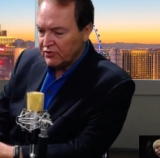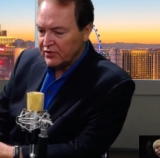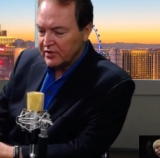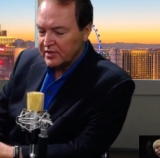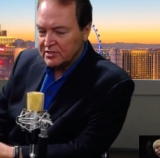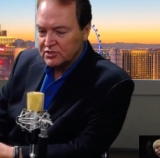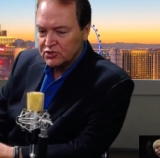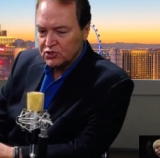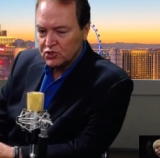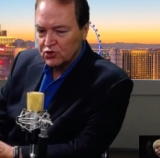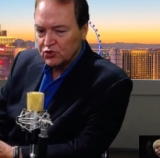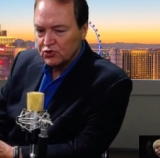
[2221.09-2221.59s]

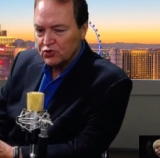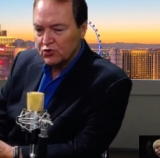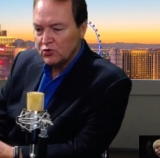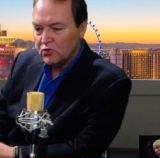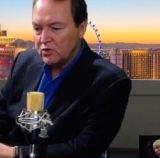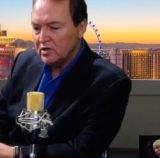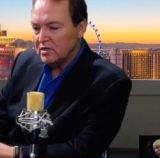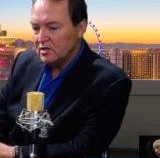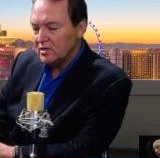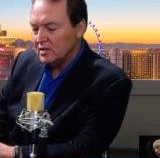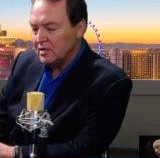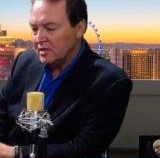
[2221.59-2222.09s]
things that you're
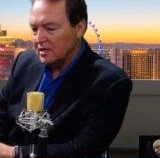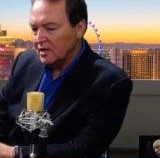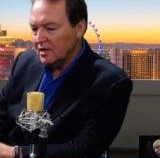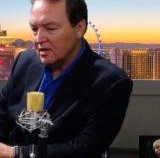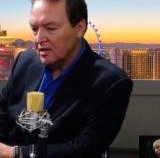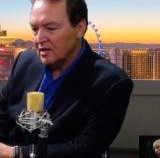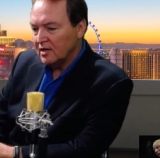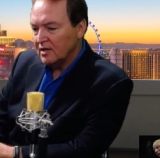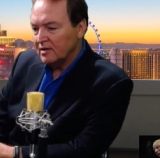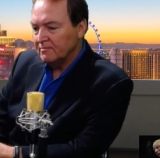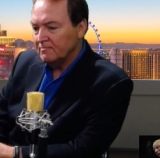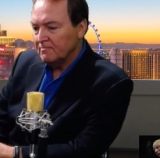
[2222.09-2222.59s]
doing?
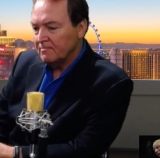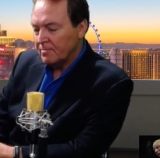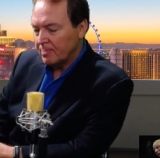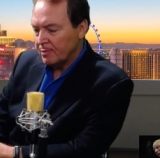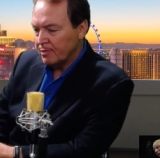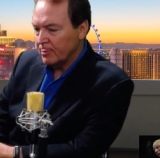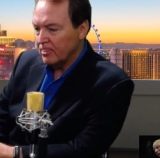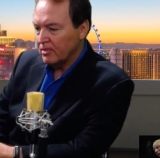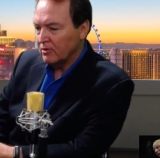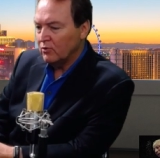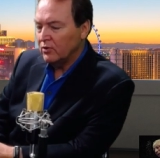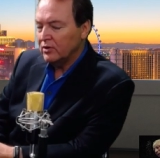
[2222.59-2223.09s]

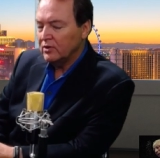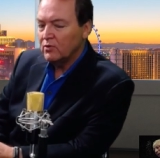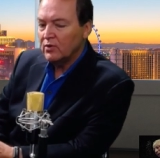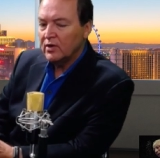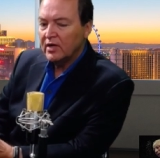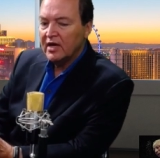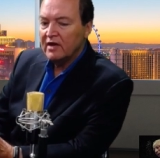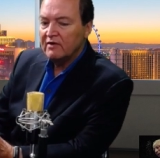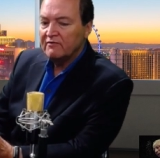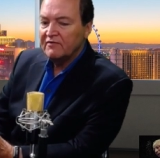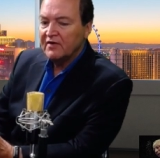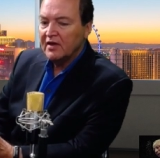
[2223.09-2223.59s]
What
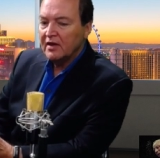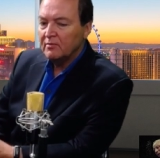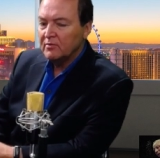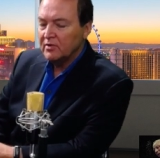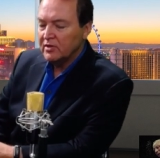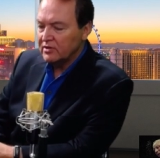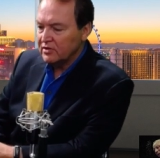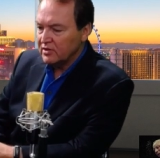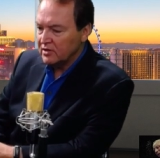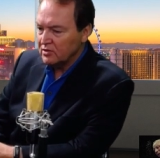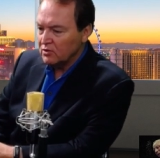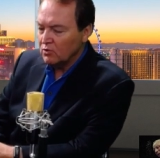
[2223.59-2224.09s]
kind of
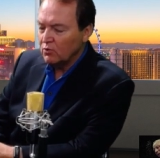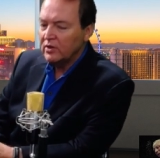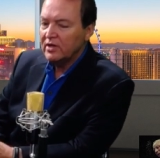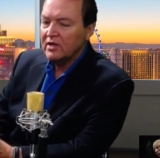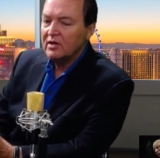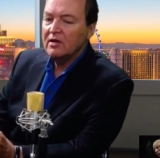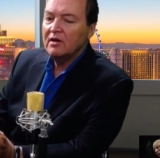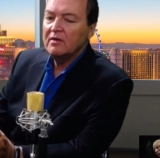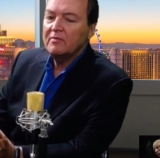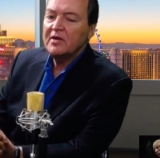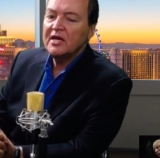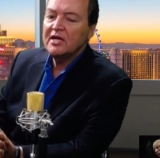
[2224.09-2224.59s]
family thing?
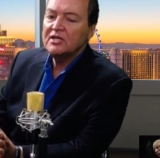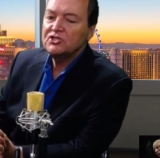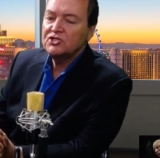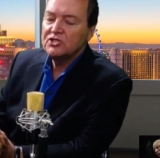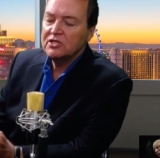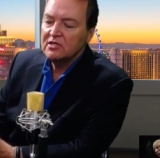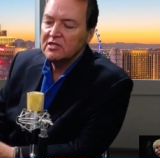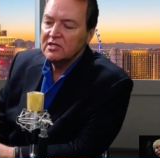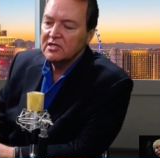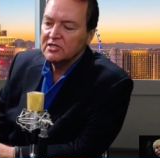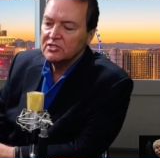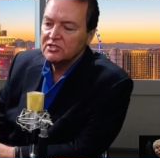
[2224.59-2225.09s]
Let me ask
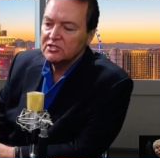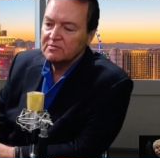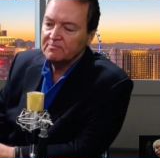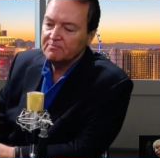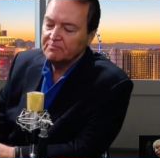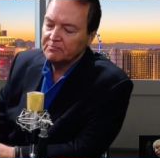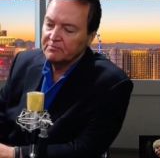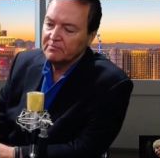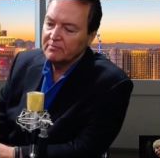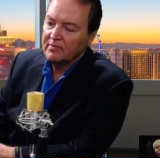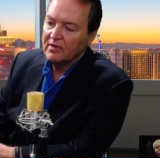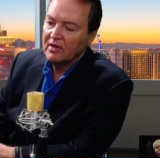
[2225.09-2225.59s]
you this:
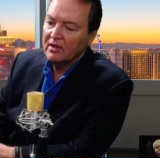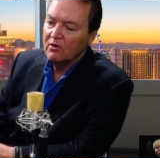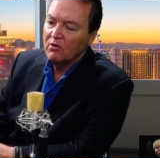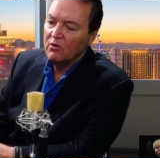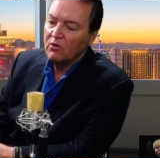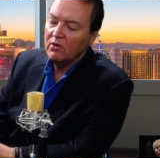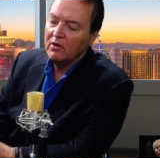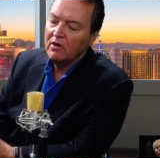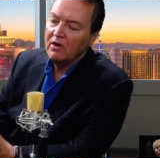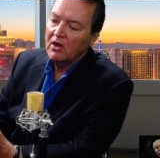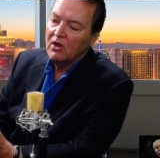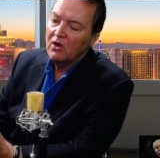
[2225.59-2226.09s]

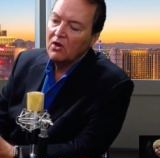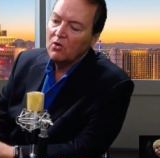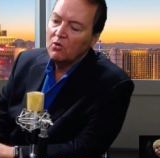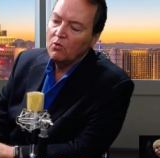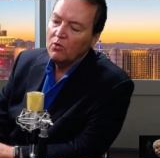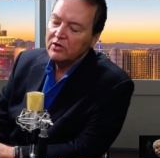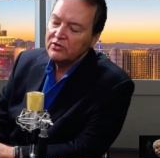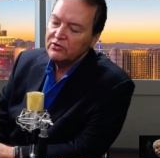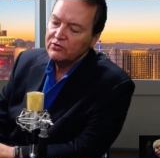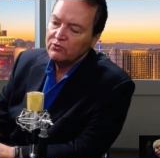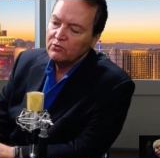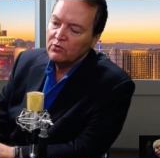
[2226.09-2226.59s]

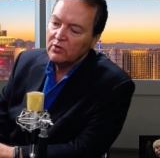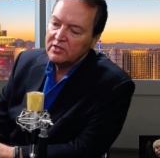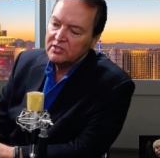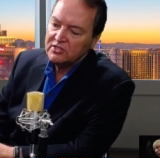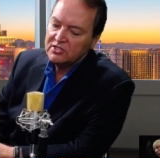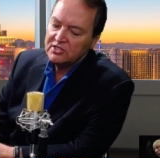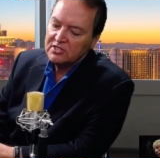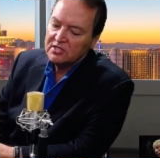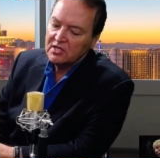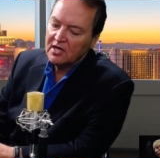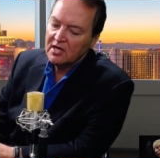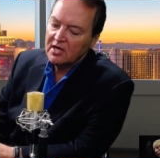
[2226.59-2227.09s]
What's
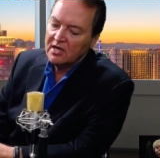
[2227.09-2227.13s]
James